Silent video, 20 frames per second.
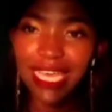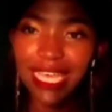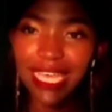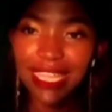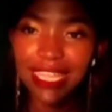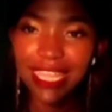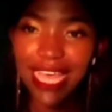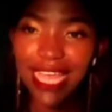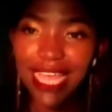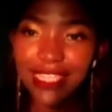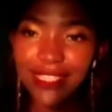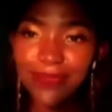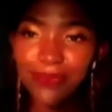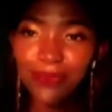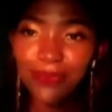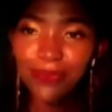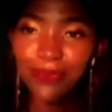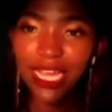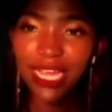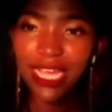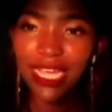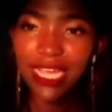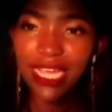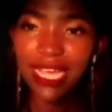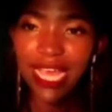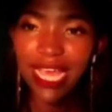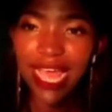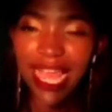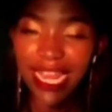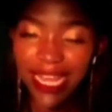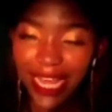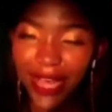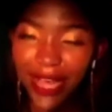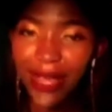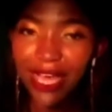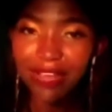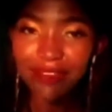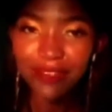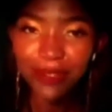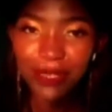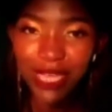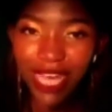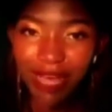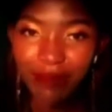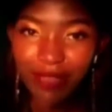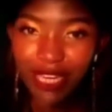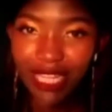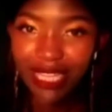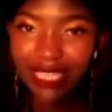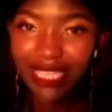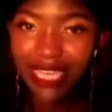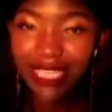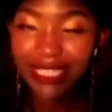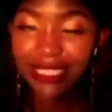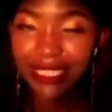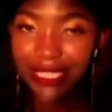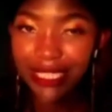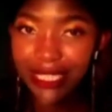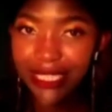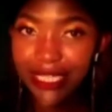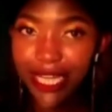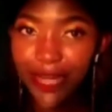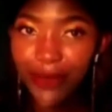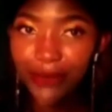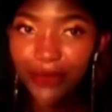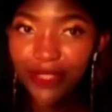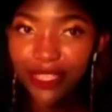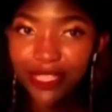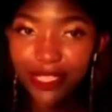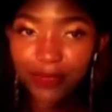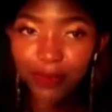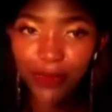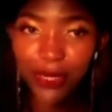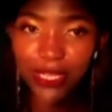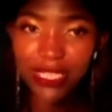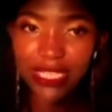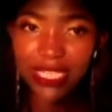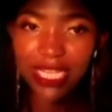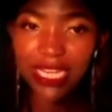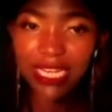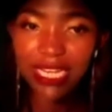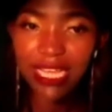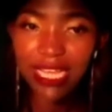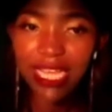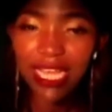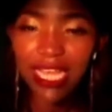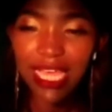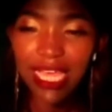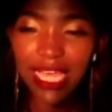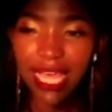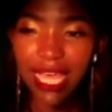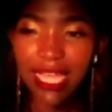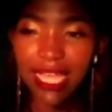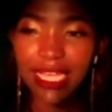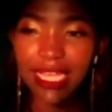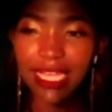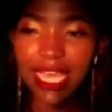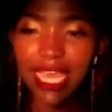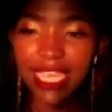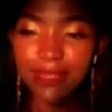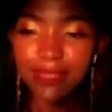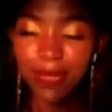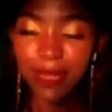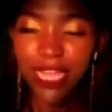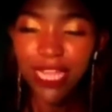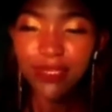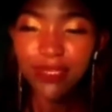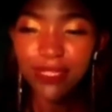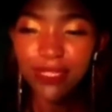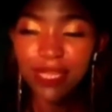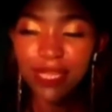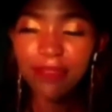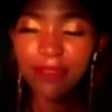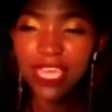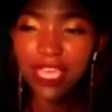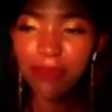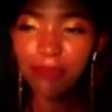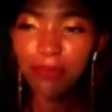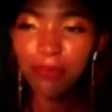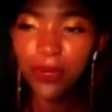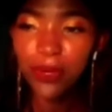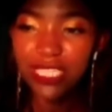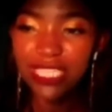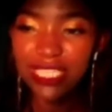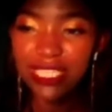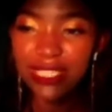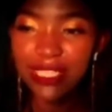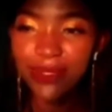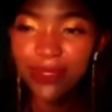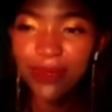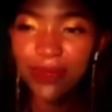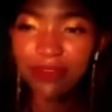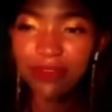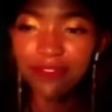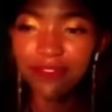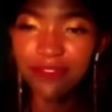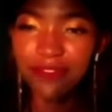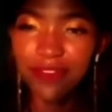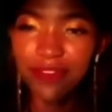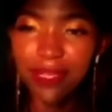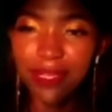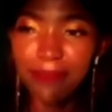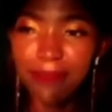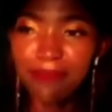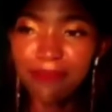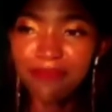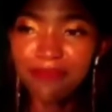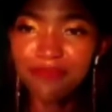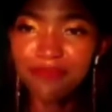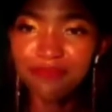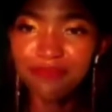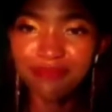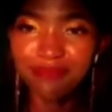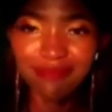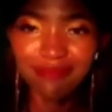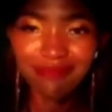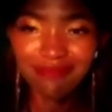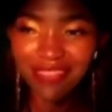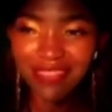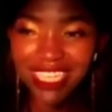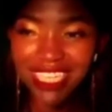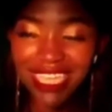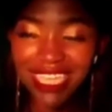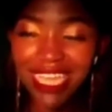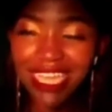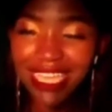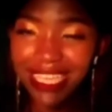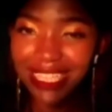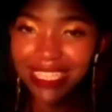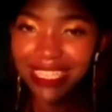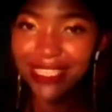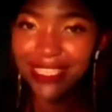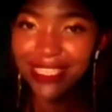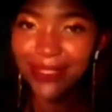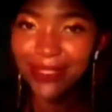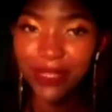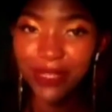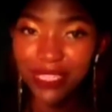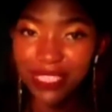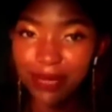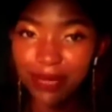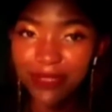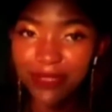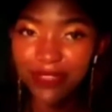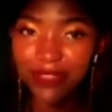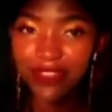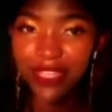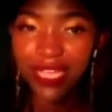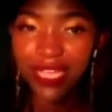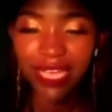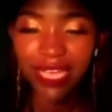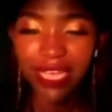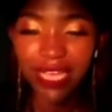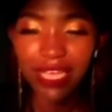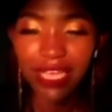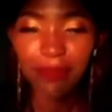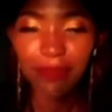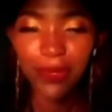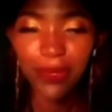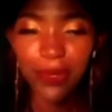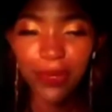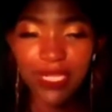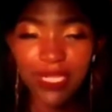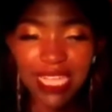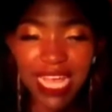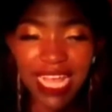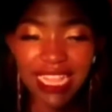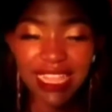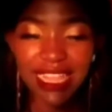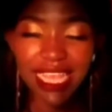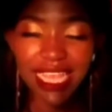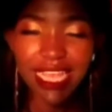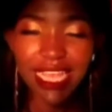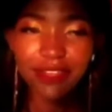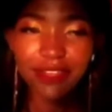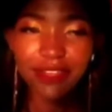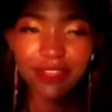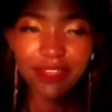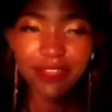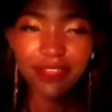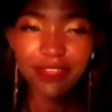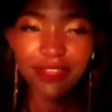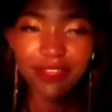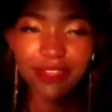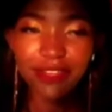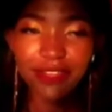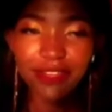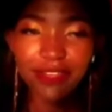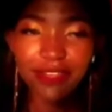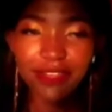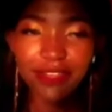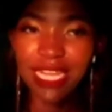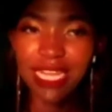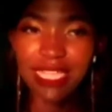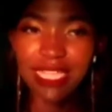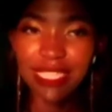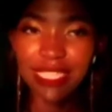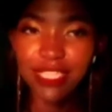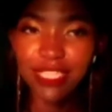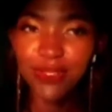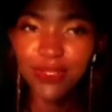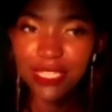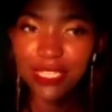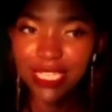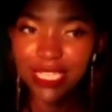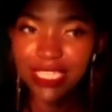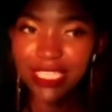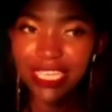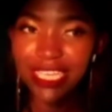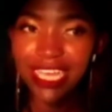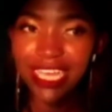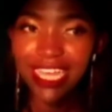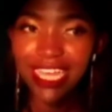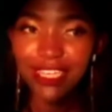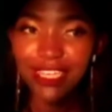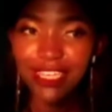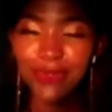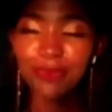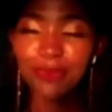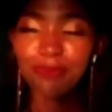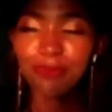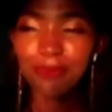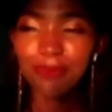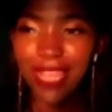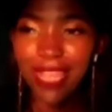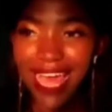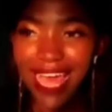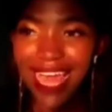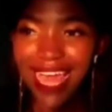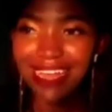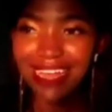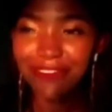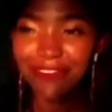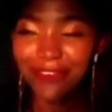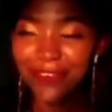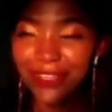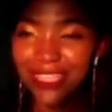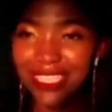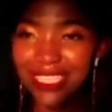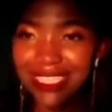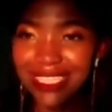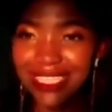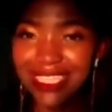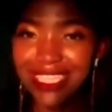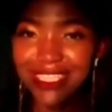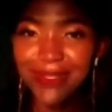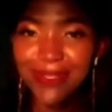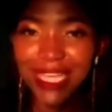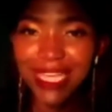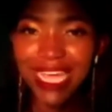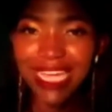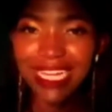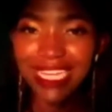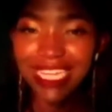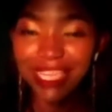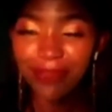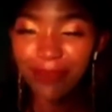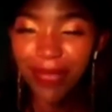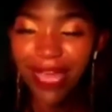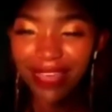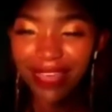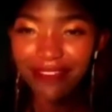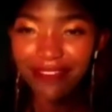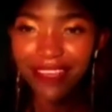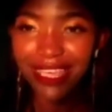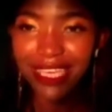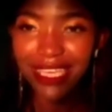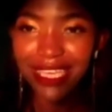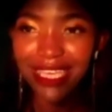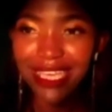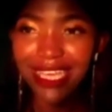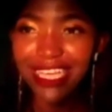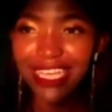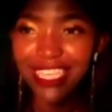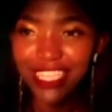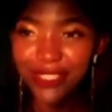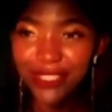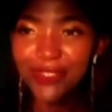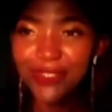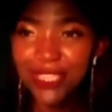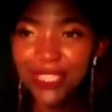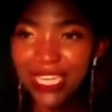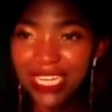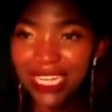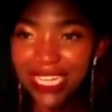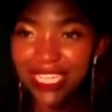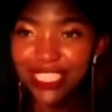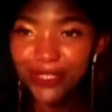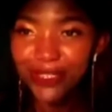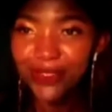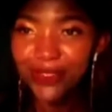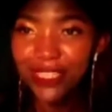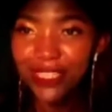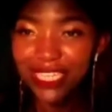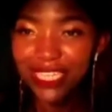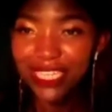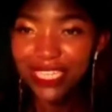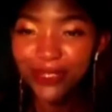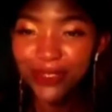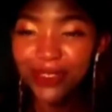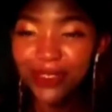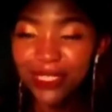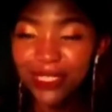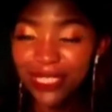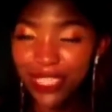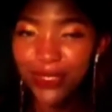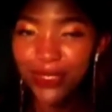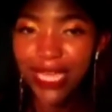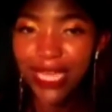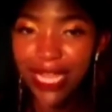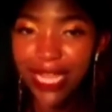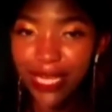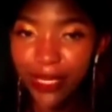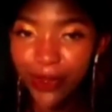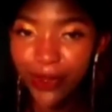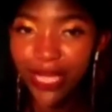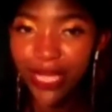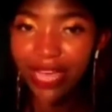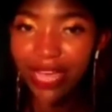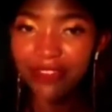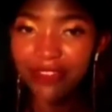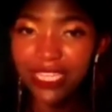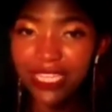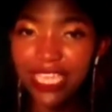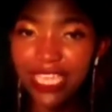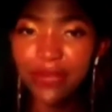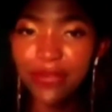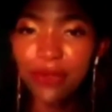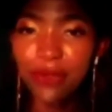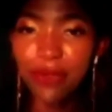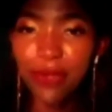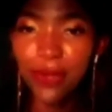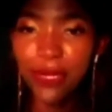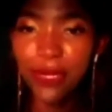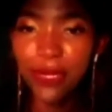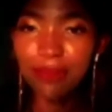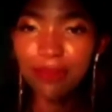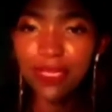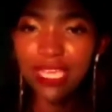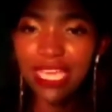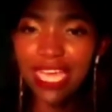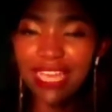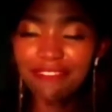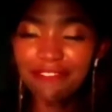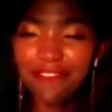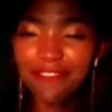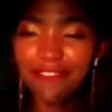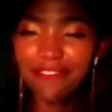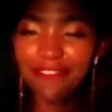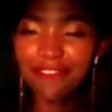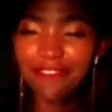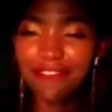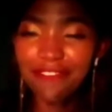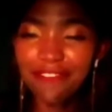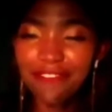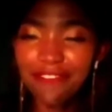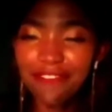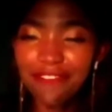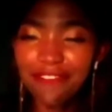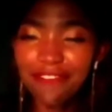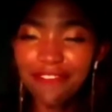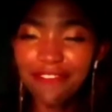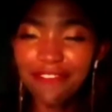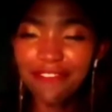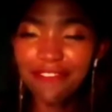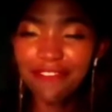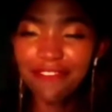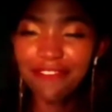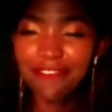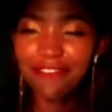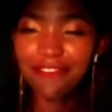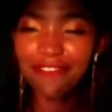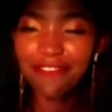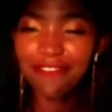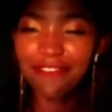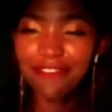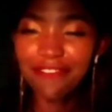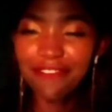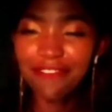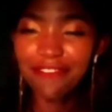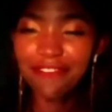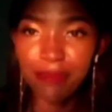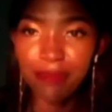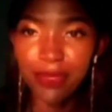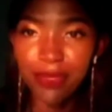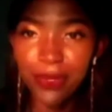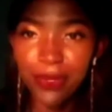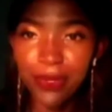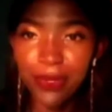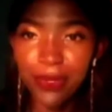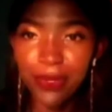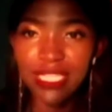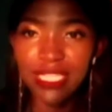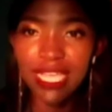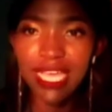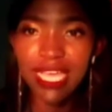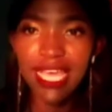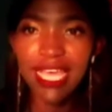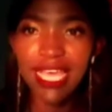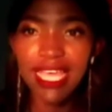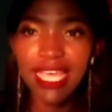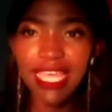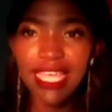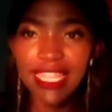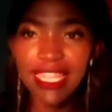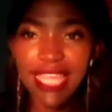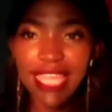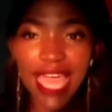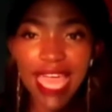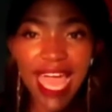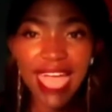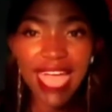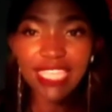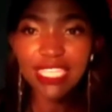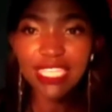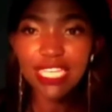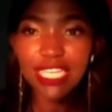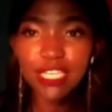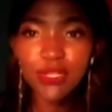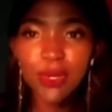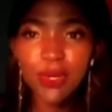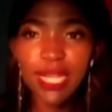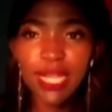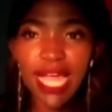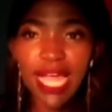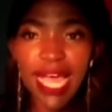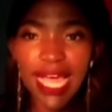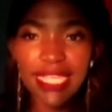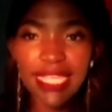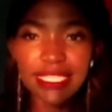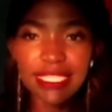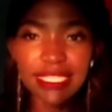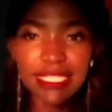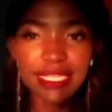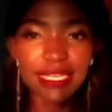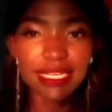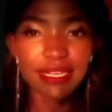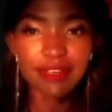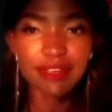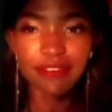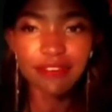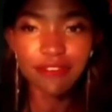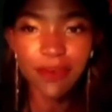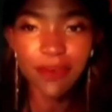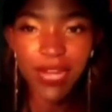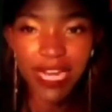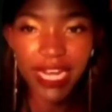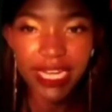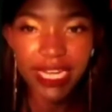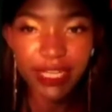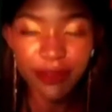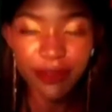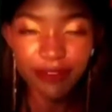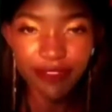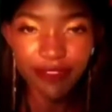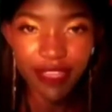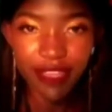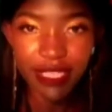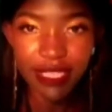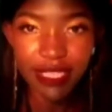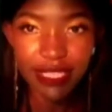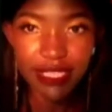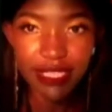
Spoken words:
that's where I now have to come in and just sit down with this person and explain to them the importance of taking these contraceptives. Because at the end of the day, you need to realize that you need to plan for these things. You can't keep having children and children and children that you can't look after. You're not only being unfair to yourself, you're being unfair to them, because they actually don't ask for any of this.